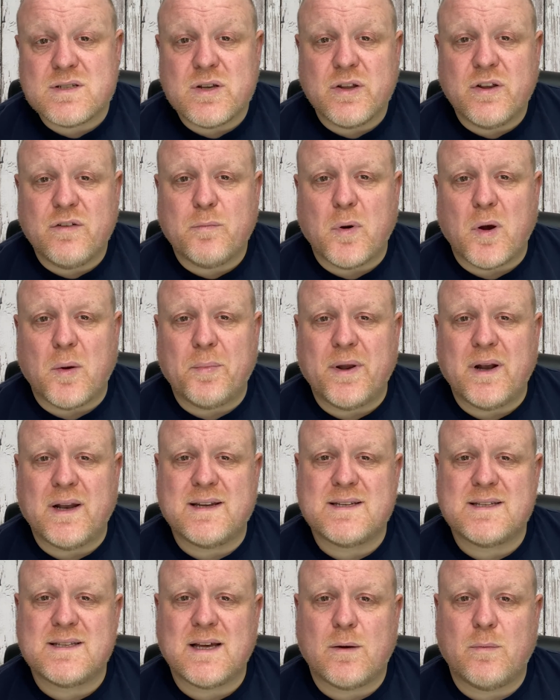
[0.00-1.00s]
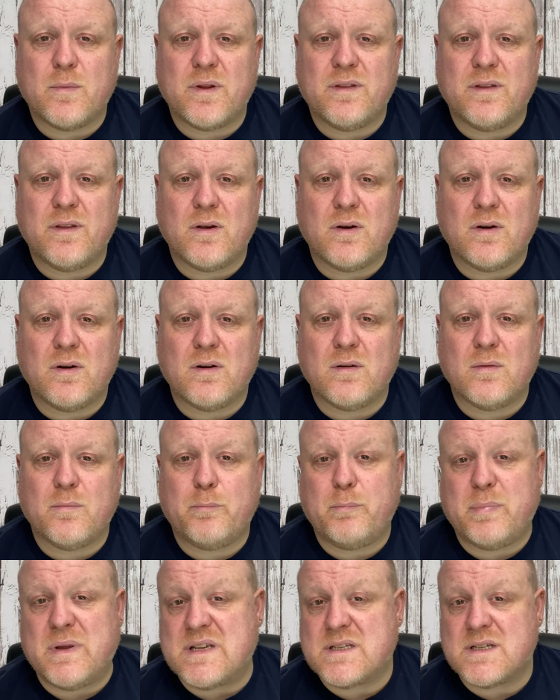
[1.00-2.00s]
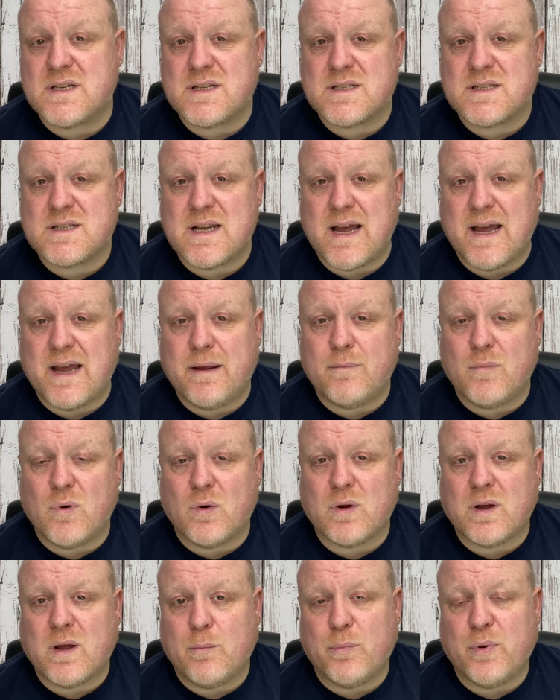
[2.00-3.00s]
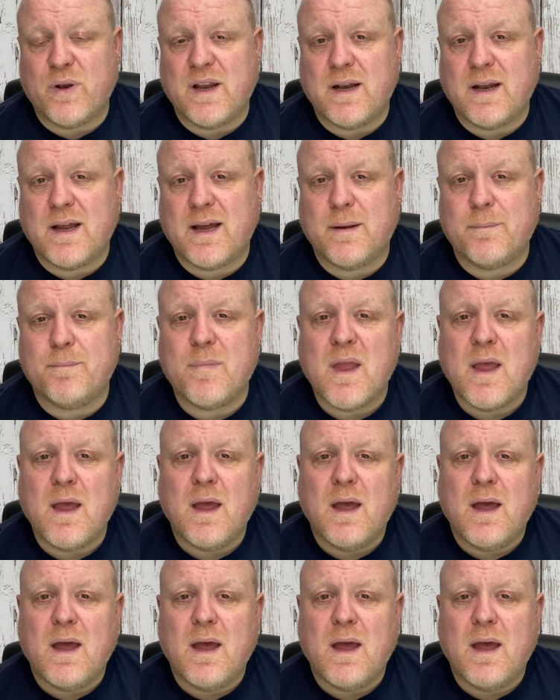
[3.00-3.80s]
So you've populated that with your business name or company name